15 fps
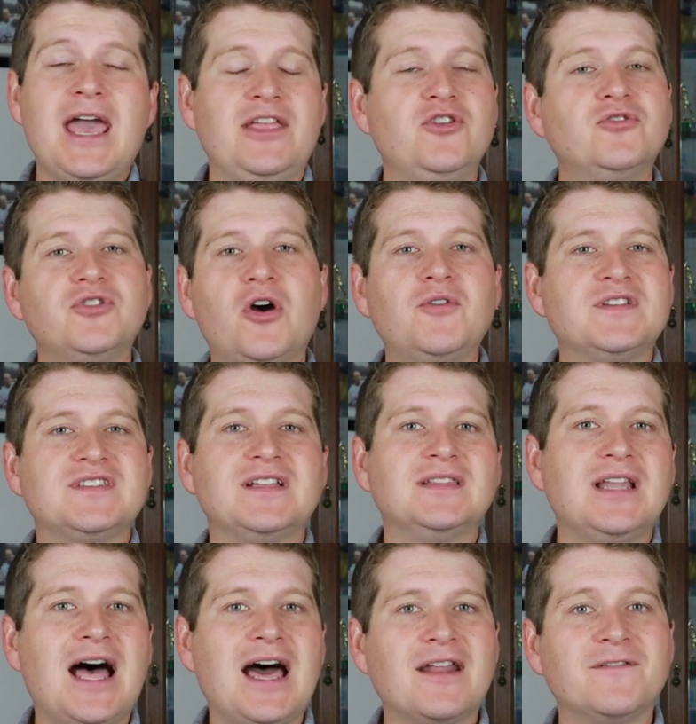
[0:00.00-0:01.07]
And you'll notice a
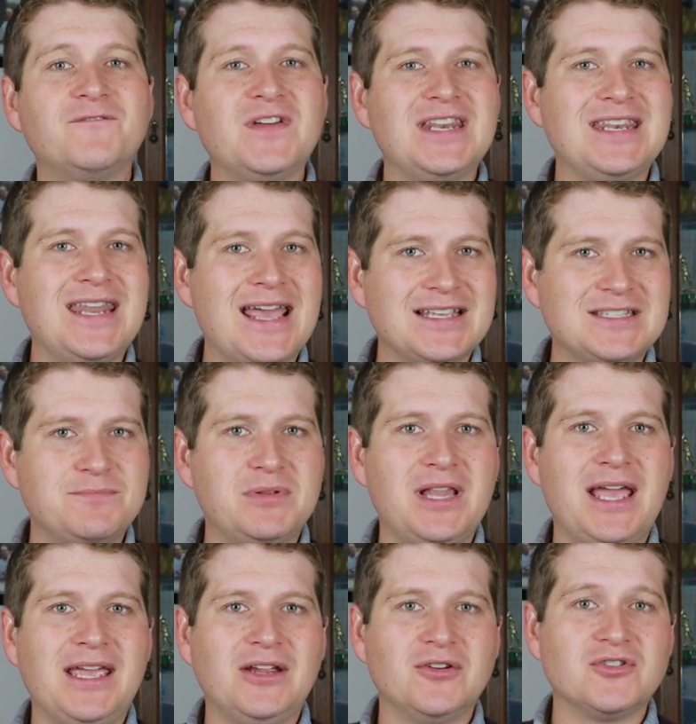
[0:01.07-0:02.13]
lot of finesse
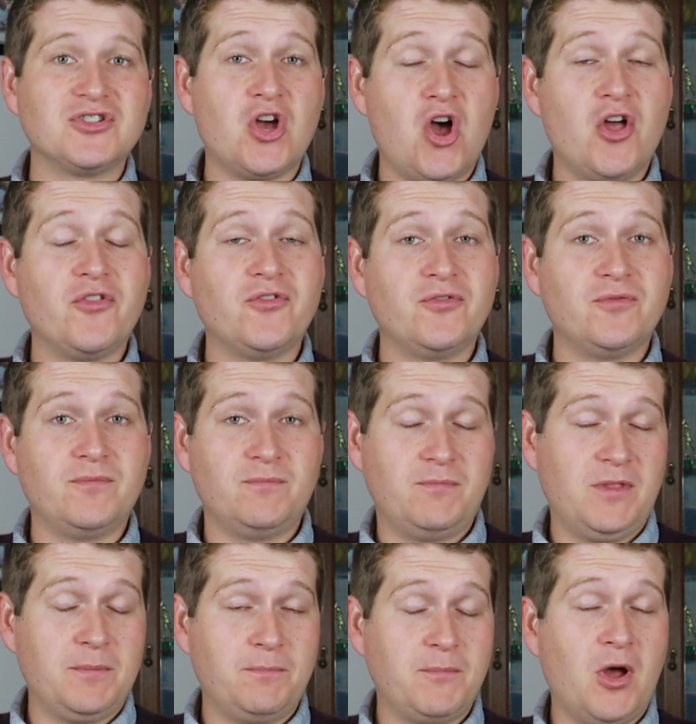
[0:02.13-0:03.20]
players on
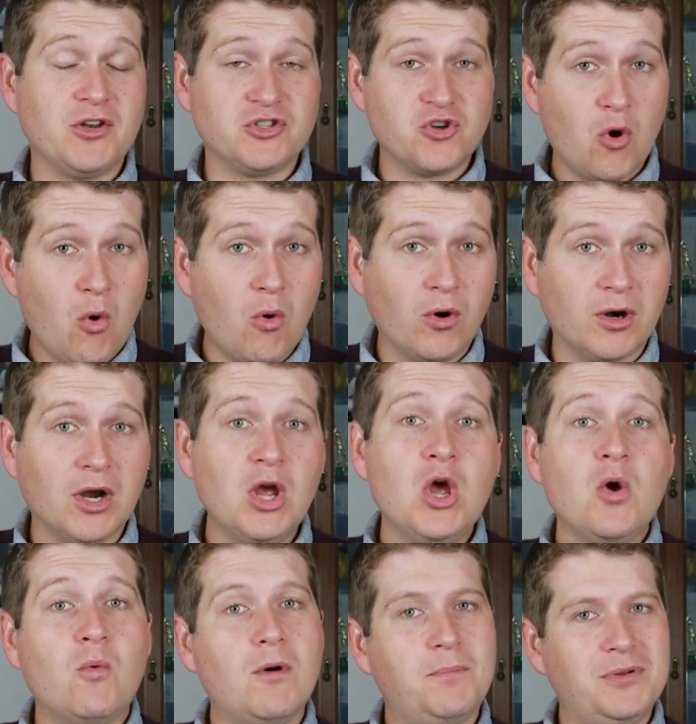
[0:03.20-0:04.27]
tour
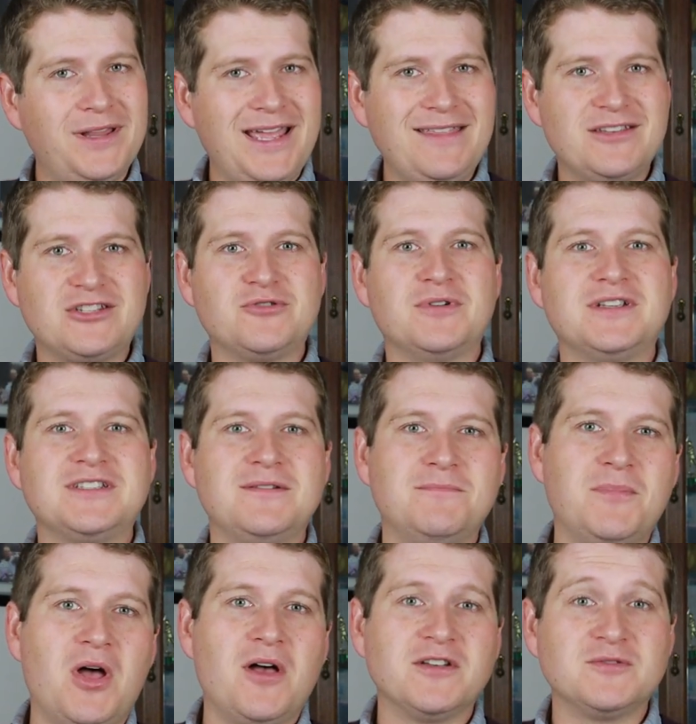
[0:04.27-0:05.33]
will play the
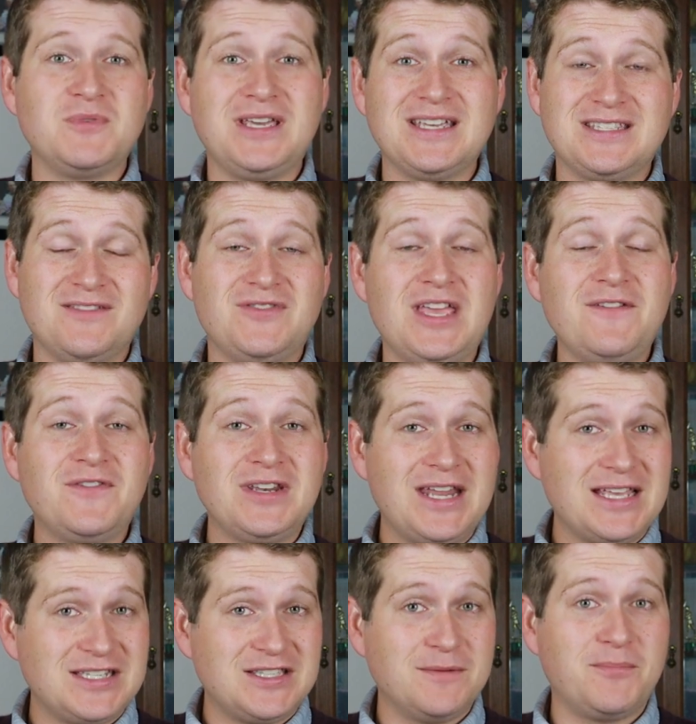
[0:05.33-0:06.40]
Strixon balls, because if they
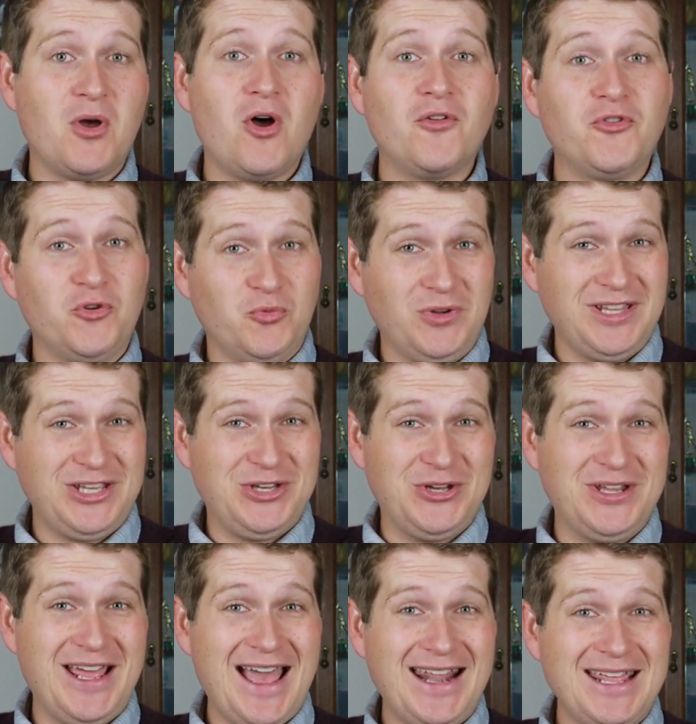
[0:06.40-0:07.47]
finesse the ball and they're really
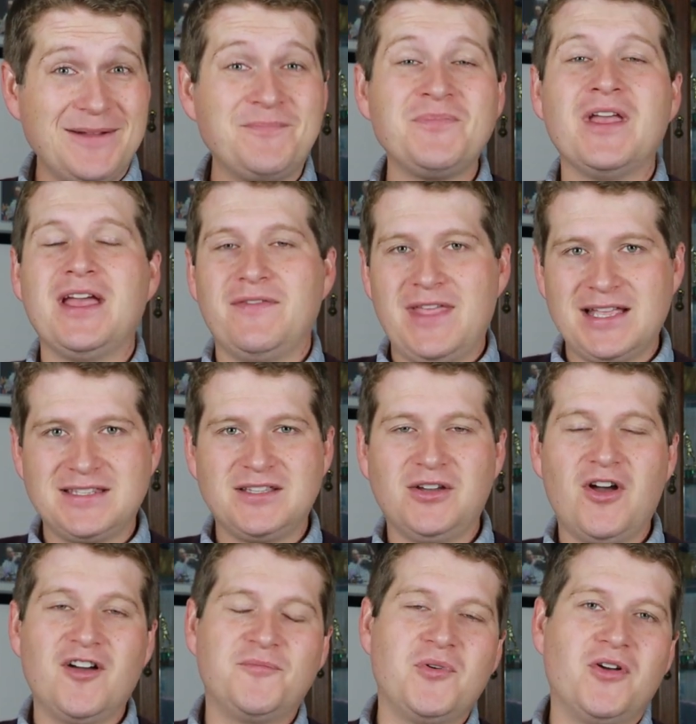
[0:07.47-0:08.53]
good at it, that's the
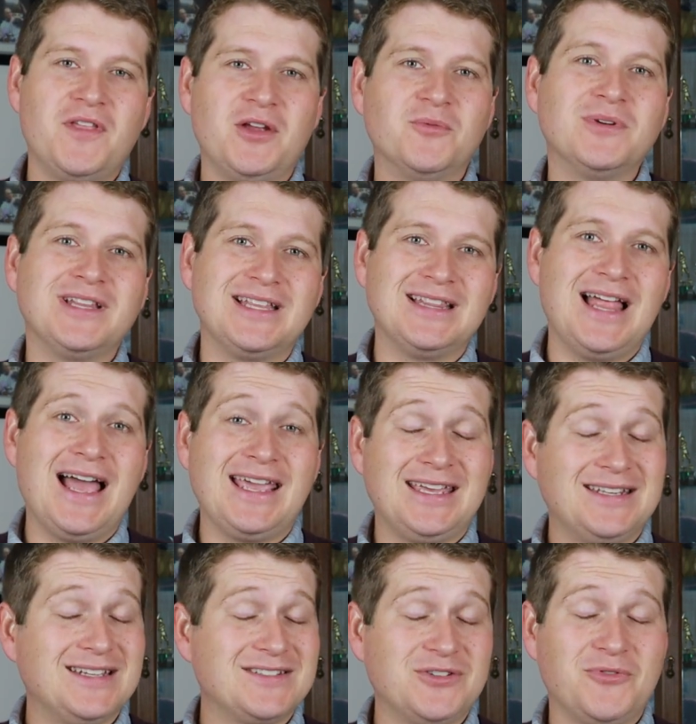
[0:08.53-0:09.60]
golf ball they really like.
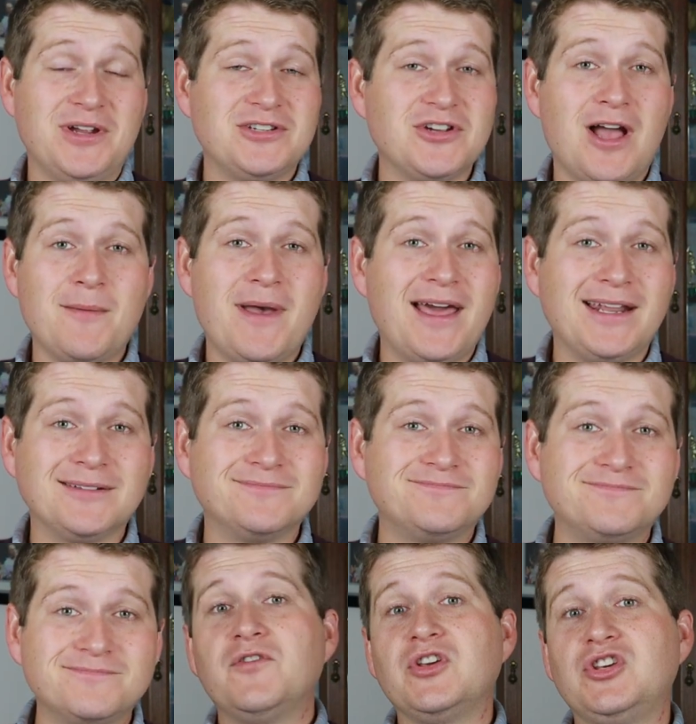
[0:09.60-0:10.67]
It does a great job at it.
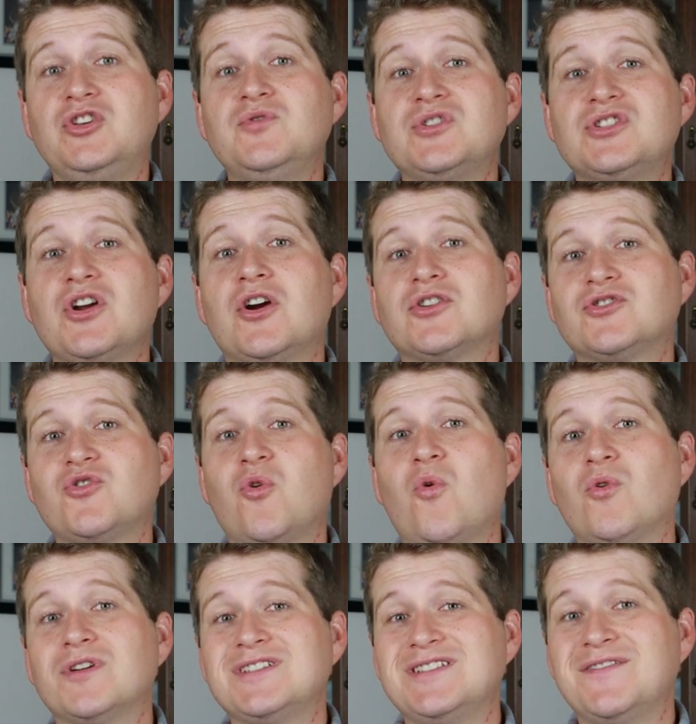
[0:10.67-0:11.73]
the Q-Star
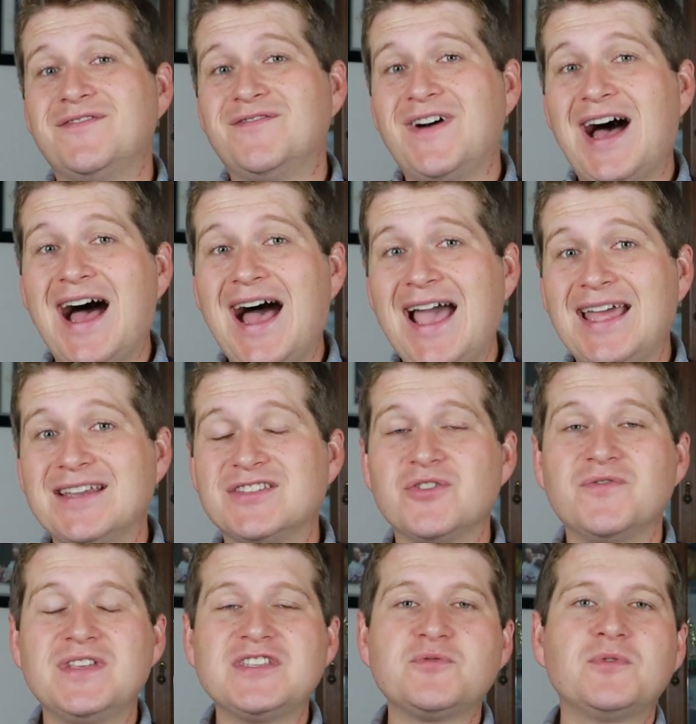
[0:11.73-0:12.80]
Tour Divide.
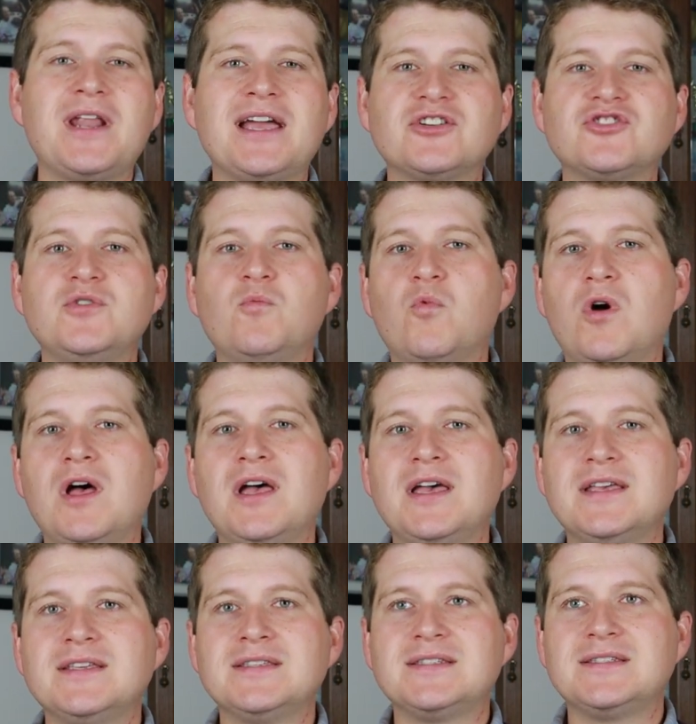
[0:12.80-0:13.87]
So this one actually
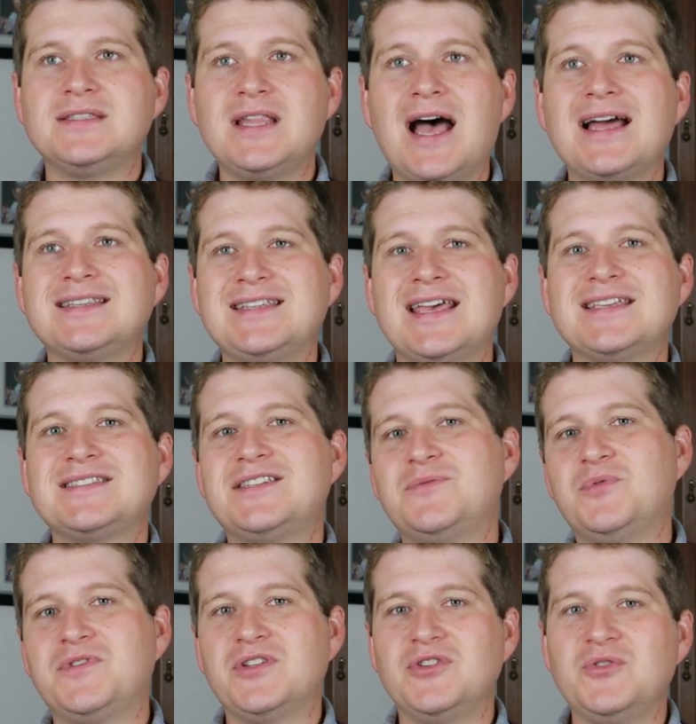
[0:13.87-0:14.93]
was not
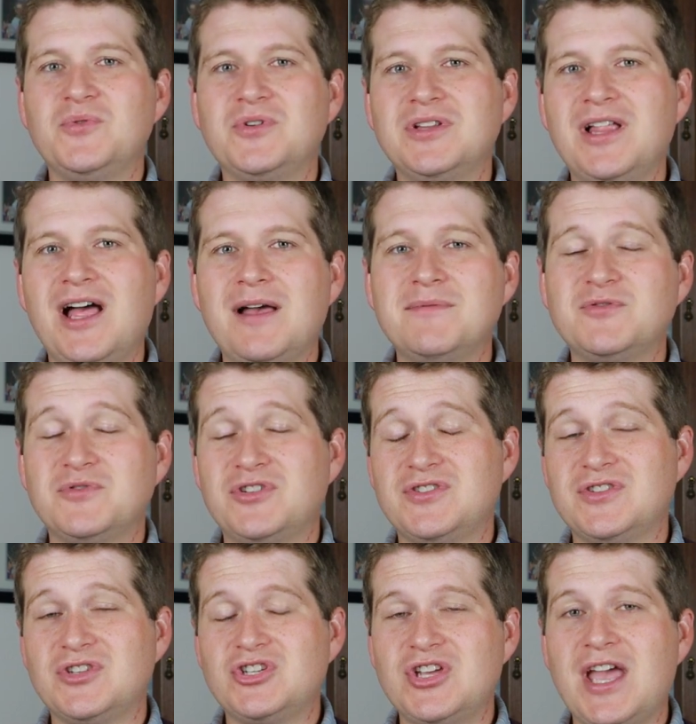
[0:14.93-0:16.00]
tested with the new clubs, which
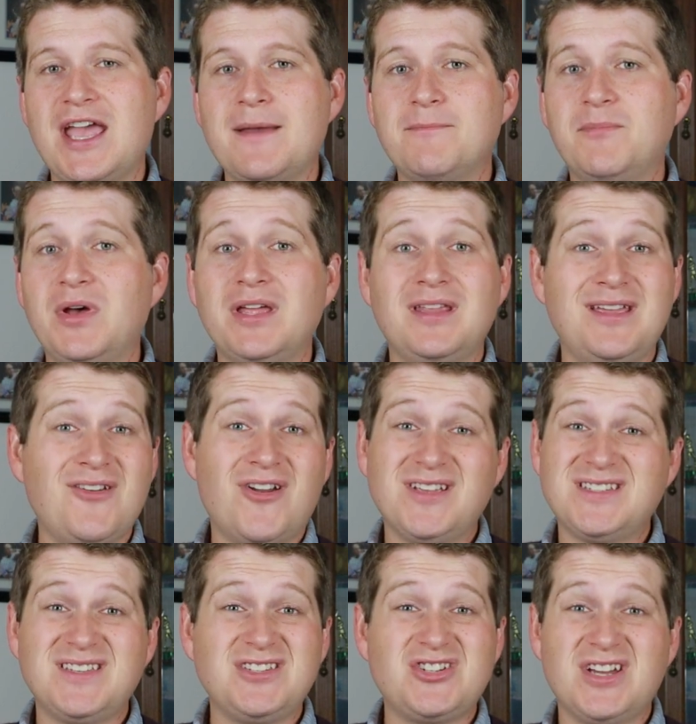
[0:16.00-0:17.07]
is a shame, but it
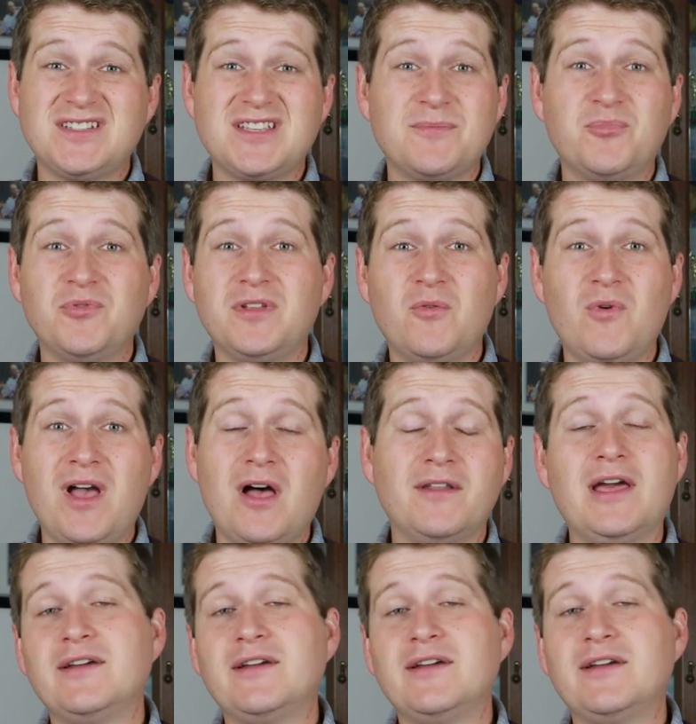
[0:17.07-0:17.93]
honestly checks up really well.